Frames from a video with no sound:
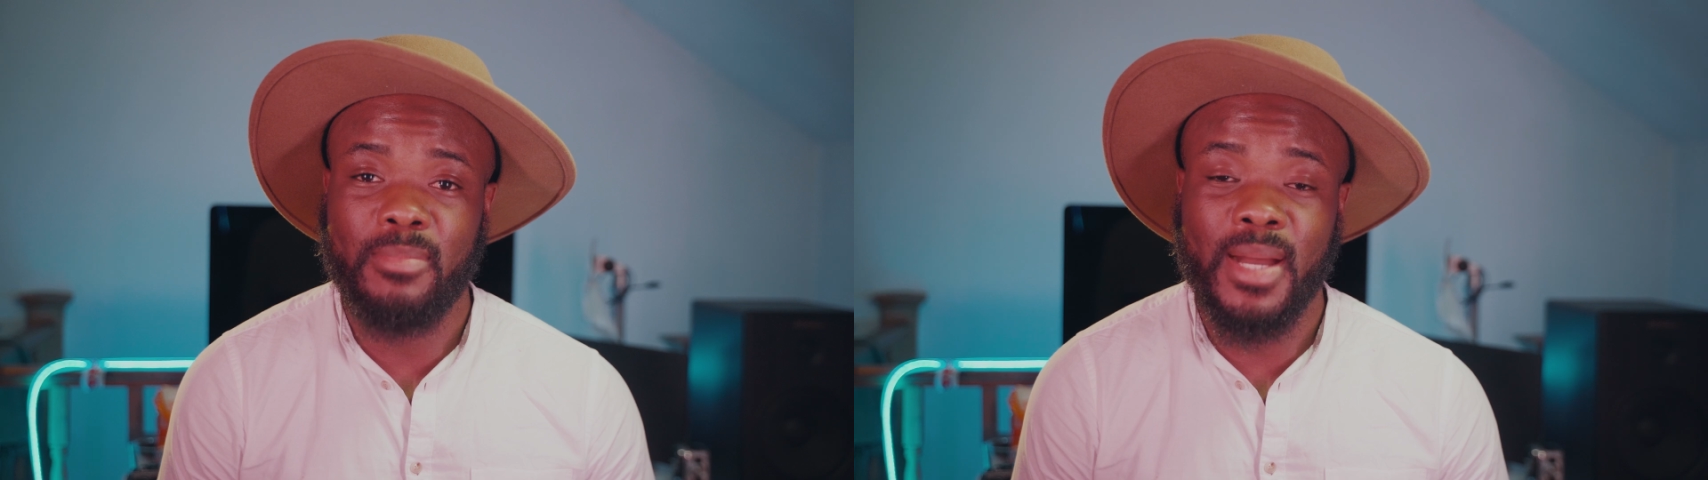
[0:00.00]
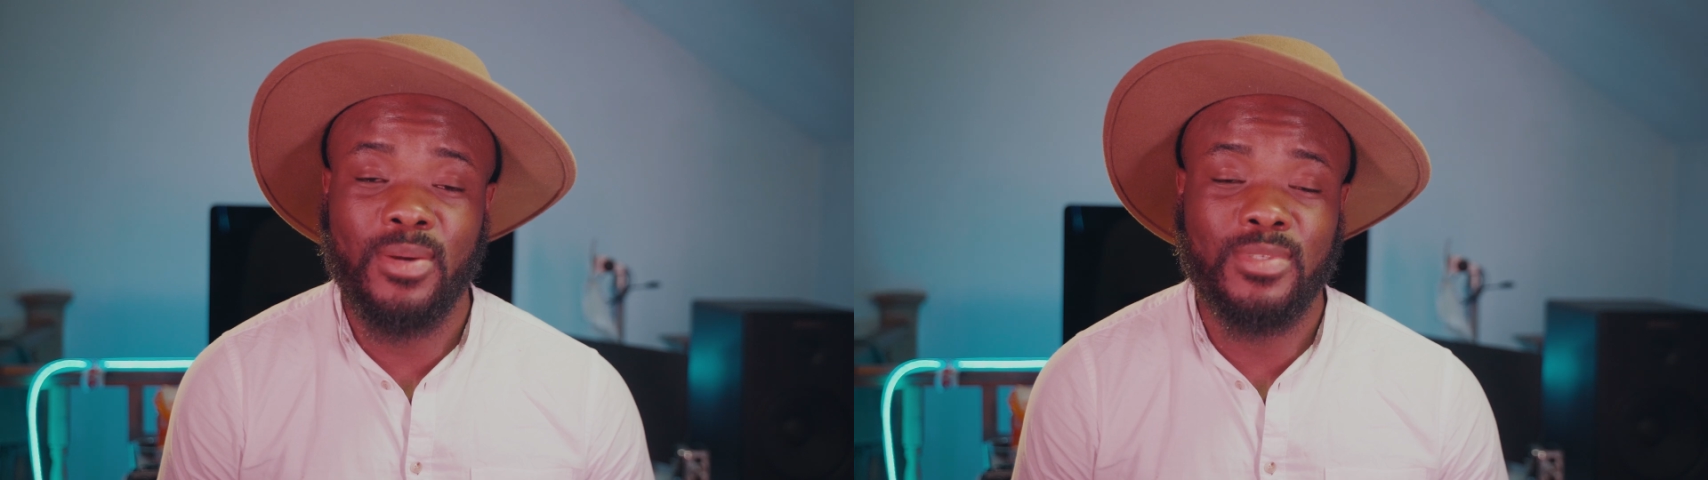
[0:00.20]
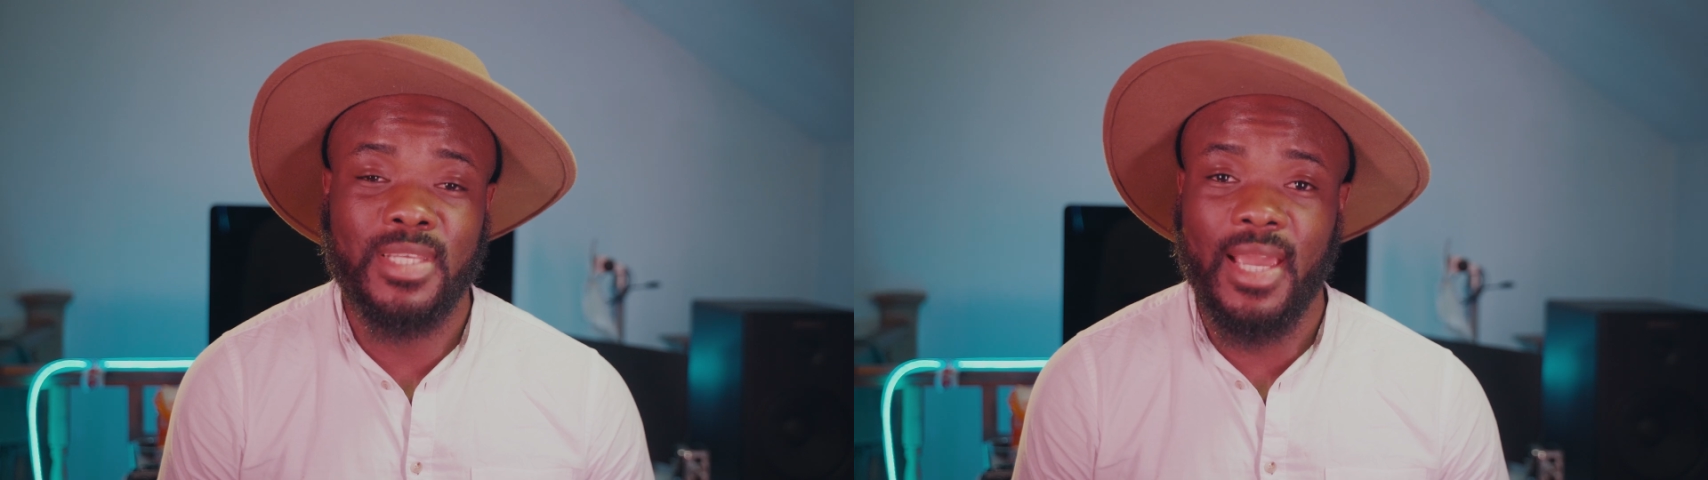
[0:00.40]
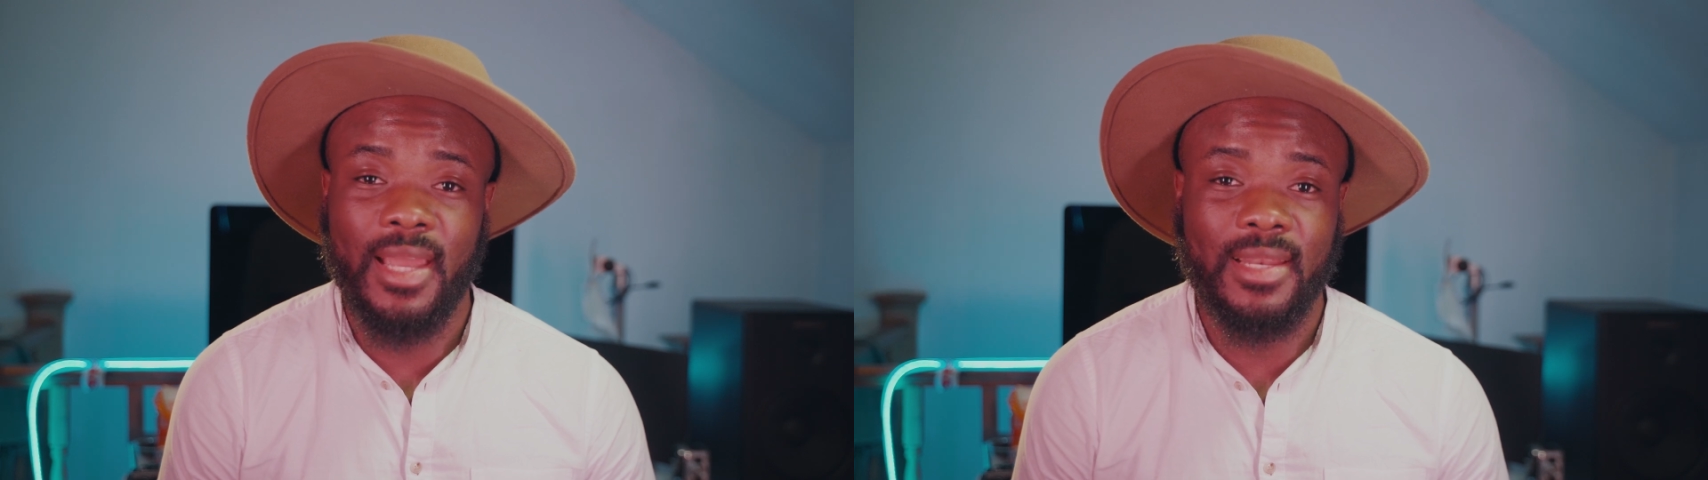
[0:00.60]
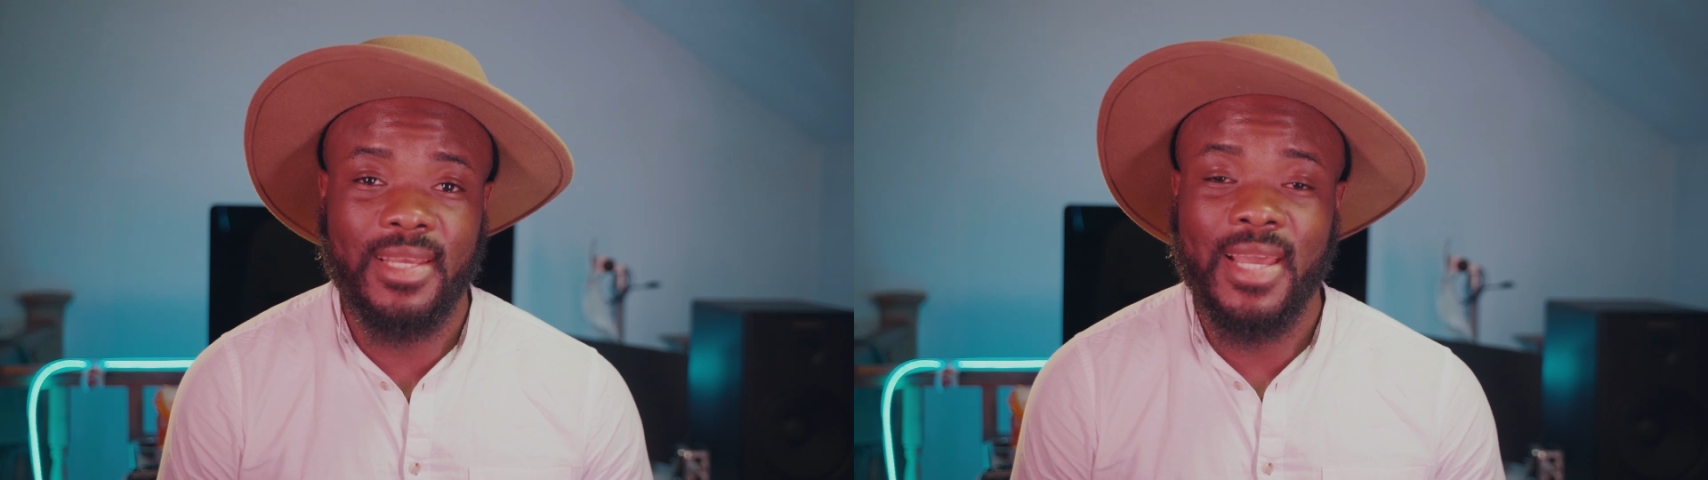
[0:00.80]
mount,
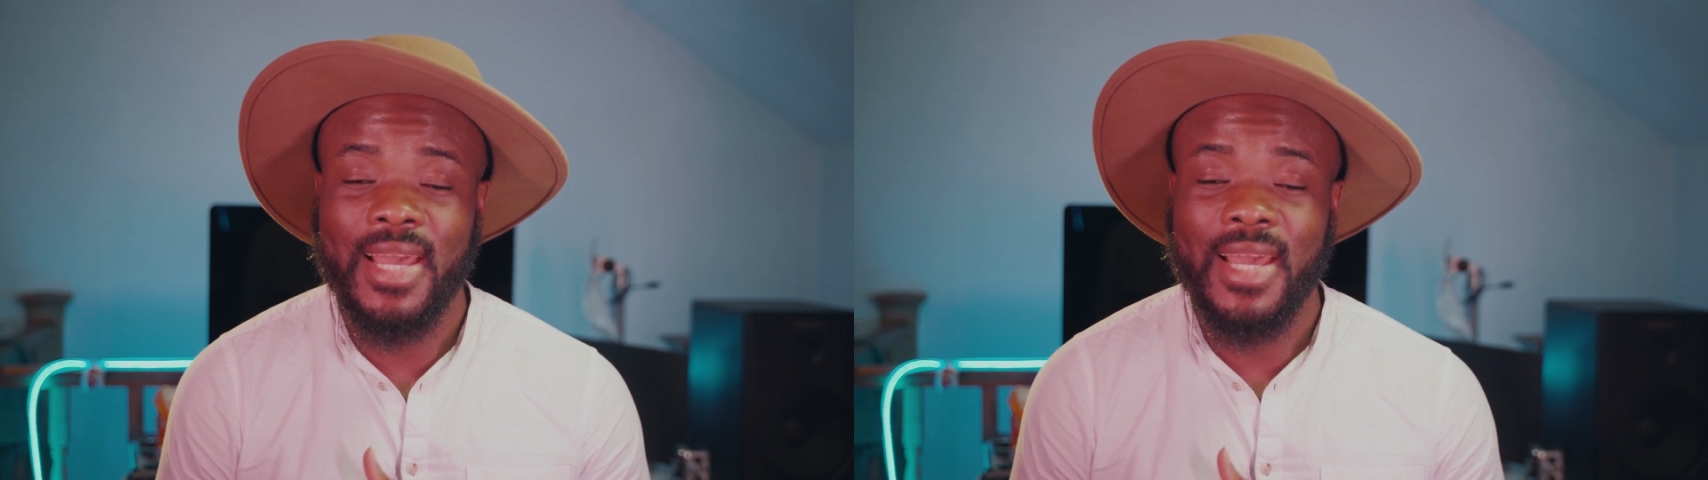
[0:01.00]
and